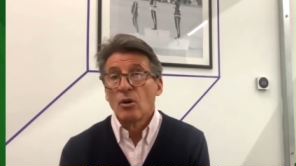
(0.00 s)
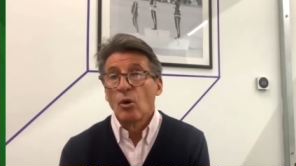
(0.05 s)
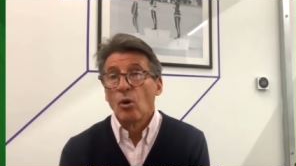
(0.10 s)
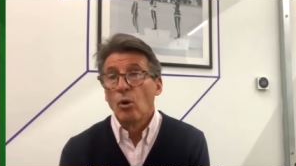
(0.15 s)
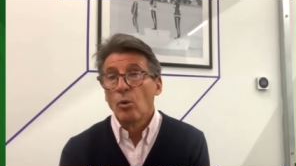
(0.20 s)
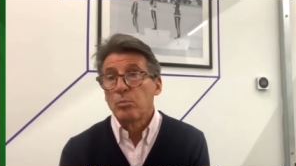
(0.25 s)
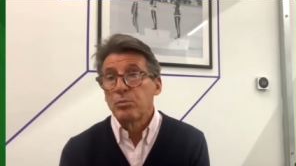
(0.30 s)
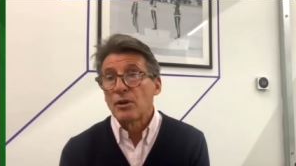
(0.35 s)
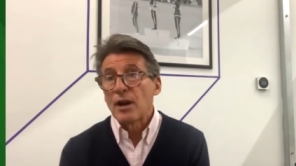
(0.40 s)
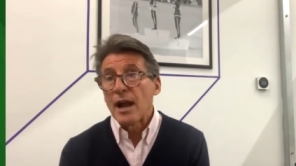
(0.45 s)

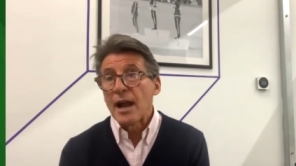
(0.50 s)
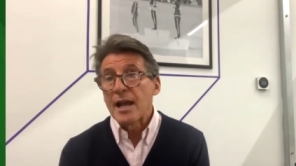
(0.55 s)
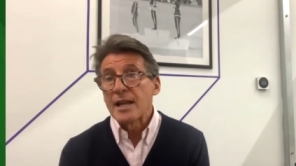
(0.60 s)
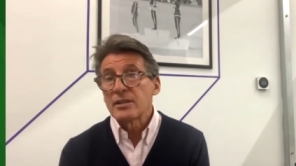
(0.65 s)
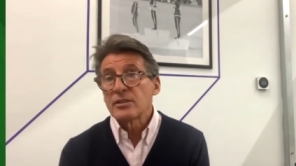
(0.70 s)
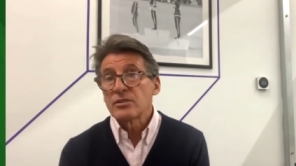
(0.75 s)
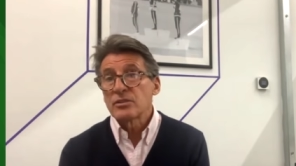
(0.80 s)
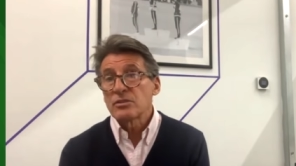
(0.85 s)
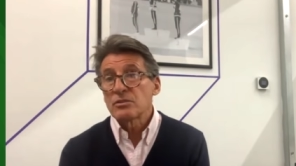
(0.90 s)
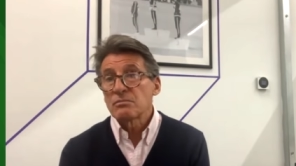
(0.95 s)
or
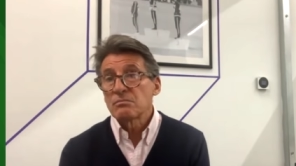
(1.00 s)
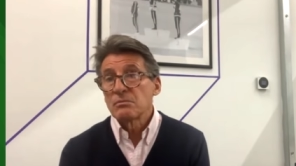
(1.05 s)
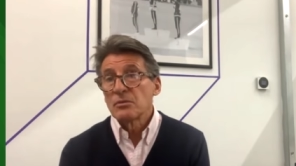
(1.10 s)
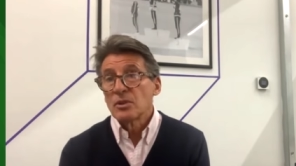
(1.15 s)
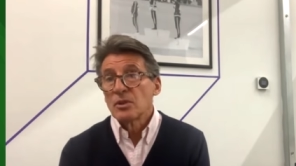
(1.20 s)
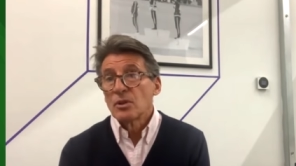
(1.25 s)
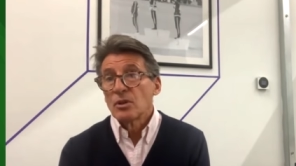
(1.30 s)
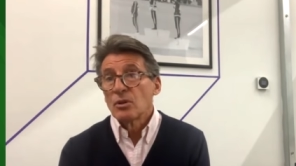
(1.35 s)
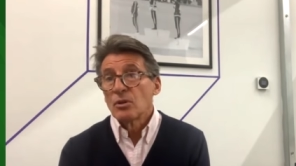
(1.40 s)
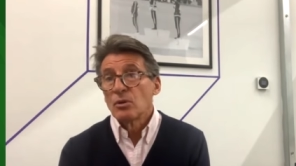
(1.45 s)
brands
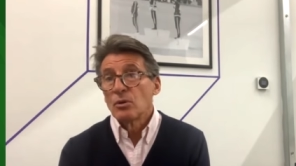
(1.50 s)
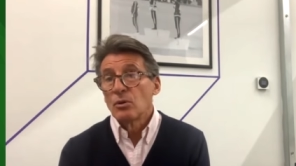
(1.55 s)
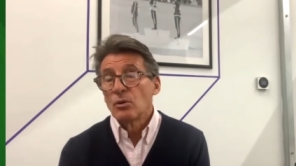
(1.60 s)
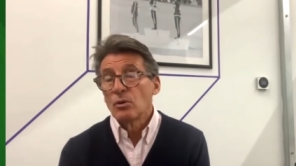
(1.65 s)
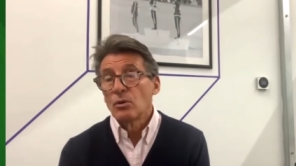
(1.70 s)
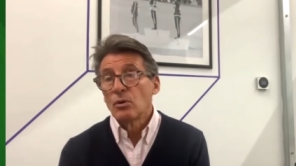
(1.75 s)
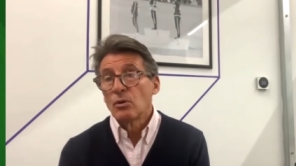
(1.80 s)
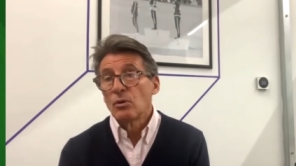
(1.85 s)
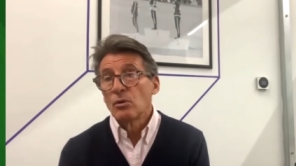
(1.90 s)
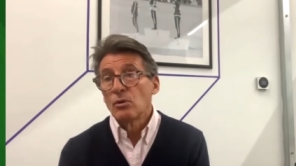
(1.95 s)

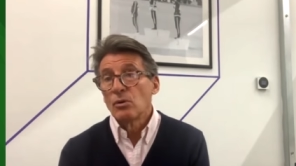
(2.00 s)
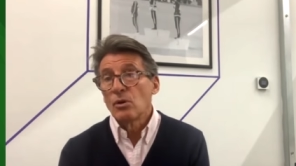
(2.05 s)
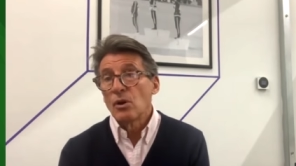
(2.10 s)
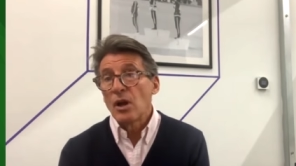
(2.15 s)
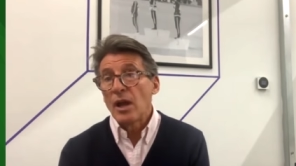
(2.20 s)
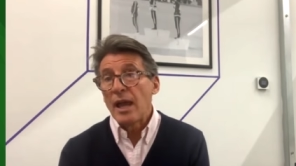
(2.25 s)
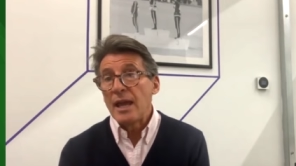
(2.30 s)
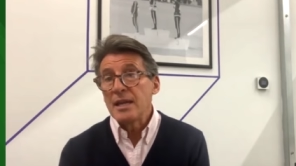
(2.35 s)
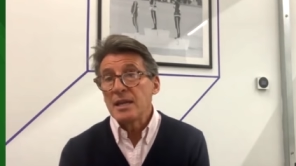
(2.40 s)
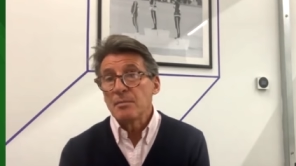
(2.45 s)
or,
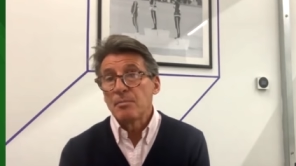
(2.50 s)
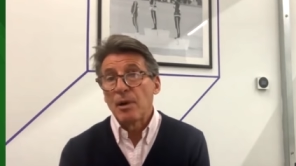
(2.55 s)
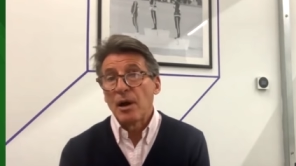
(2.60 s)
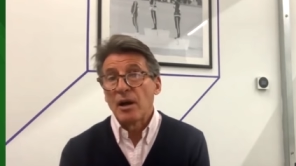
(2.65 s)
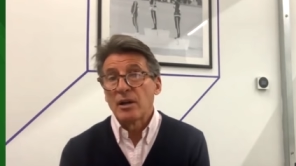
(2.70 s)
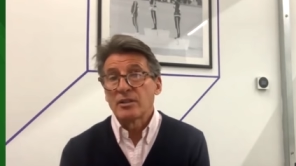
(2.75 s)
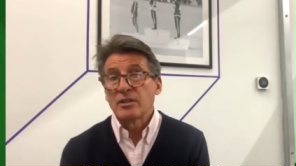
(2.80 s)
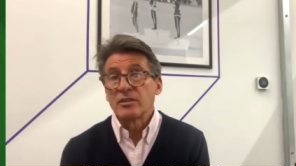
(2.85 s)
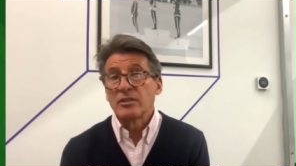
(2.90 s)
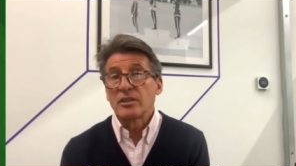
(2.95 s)
or any
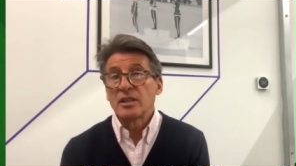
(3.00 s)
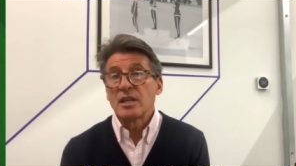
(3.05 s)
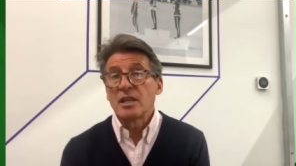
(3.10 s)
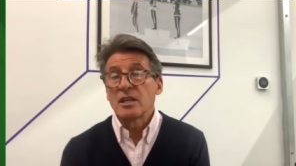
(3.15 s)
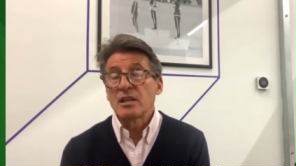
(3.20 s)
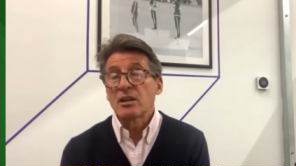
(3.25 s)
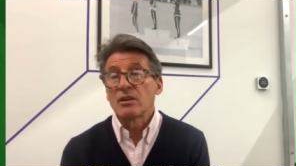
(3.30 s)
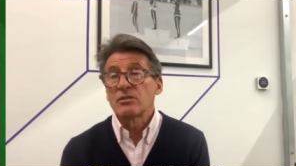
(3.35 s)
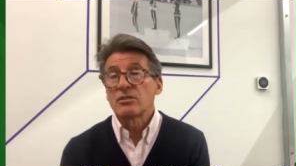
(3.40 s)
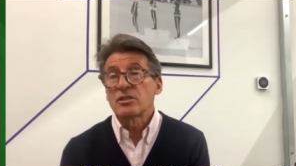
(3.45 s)
part of
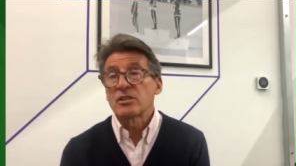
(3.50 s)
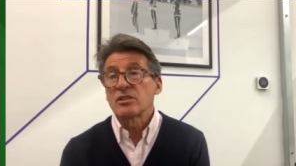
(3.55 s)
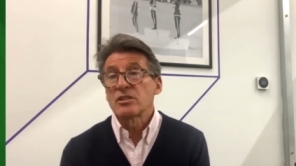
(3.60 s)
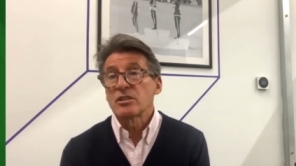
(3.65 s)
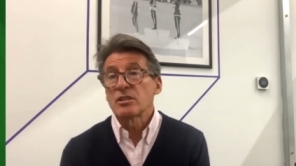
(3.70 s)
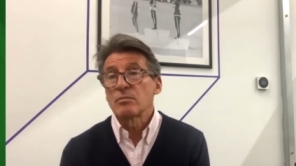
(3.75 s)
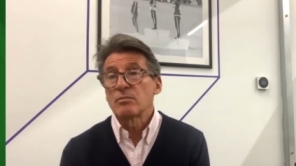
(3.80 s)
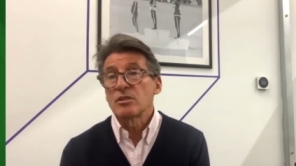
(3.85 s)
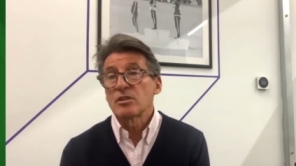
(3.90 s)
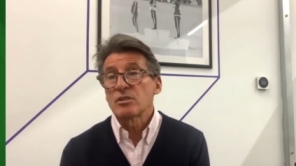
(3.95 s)
the
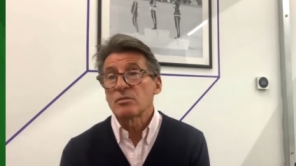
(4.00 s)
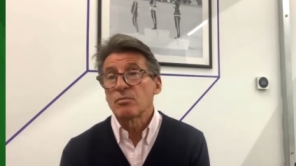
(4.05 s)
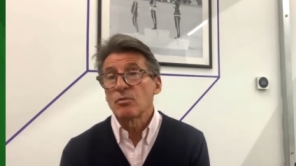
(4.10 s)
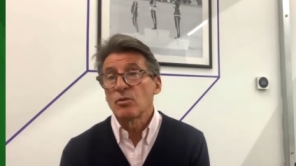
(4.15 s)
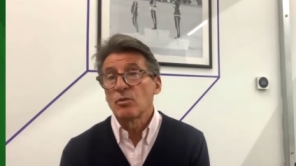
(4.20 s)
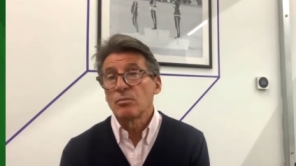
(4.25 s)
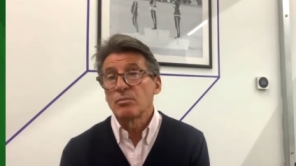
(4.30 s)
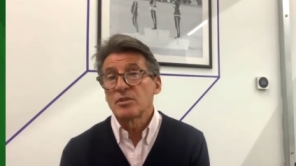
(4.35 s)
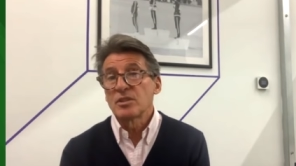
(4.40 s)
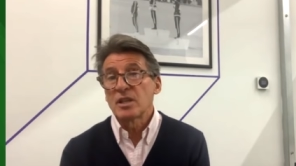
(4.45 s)
ecosystem in
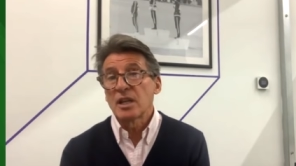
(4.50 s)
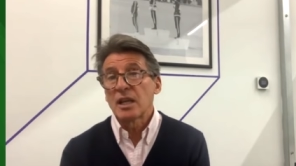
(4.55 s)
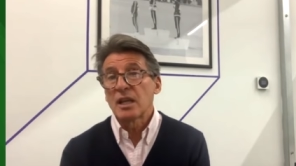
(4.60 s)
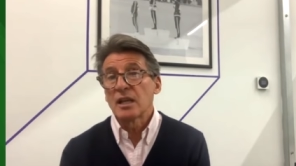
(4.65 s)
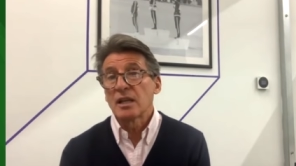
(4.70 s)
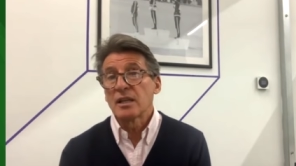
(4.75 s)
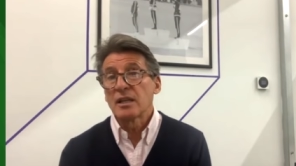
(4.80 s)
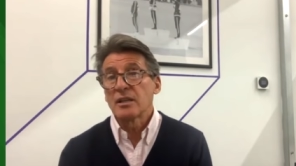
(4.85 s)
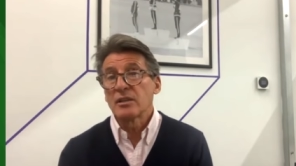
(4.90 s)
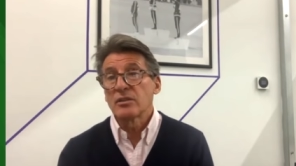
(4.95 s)
sport,
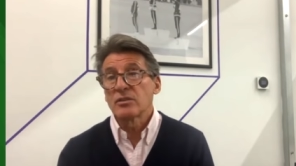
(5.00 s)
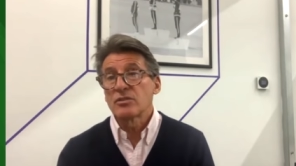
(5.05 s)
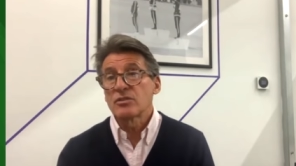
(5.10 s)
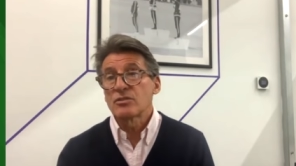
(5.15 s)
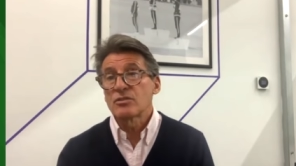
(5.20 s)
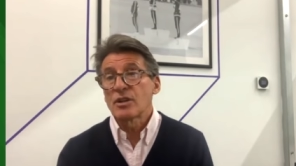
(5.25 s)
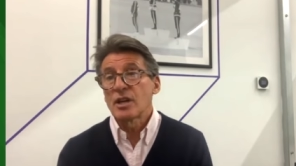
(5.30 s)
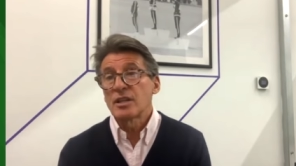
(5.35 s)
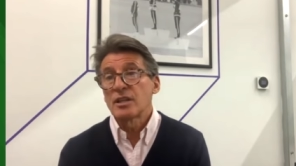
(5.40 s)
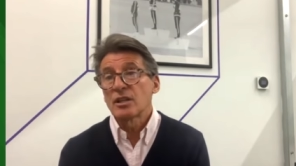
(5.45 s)
particularly
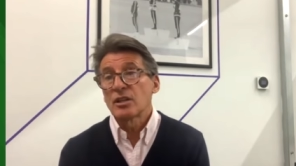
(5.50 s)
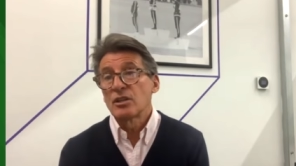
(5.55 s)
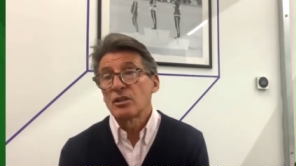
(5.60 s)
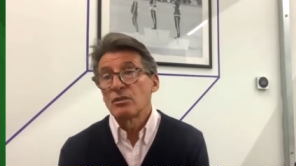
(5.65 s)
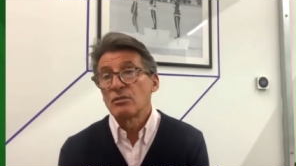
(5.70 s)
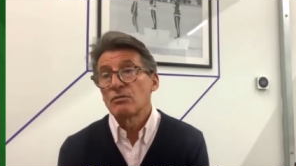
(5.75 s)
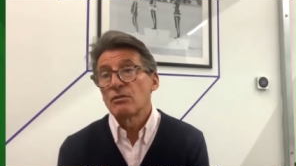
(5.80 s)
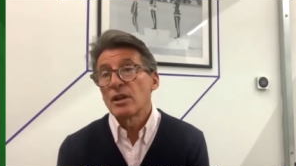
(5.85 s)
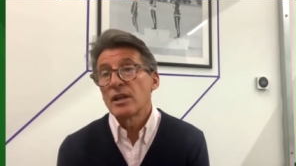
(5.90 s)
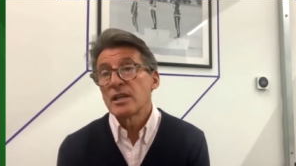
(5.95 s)
that's trying to
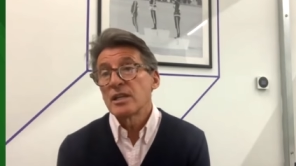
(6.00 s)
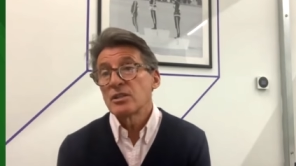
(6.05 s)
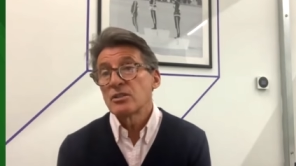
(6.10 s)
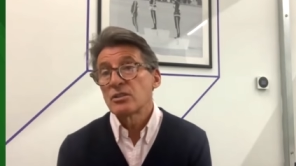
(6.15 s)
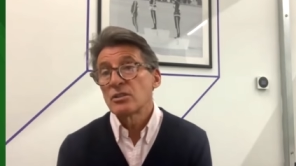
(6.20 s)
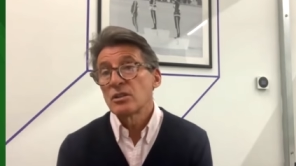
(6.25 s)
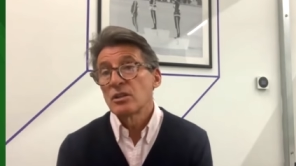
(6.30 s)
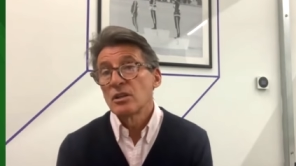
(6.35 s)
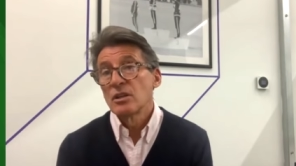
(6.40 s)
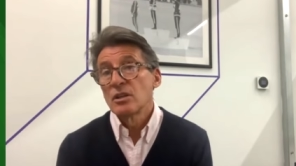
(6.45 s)

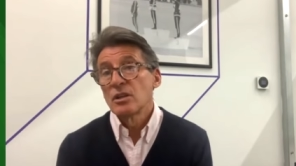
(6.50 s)
curate,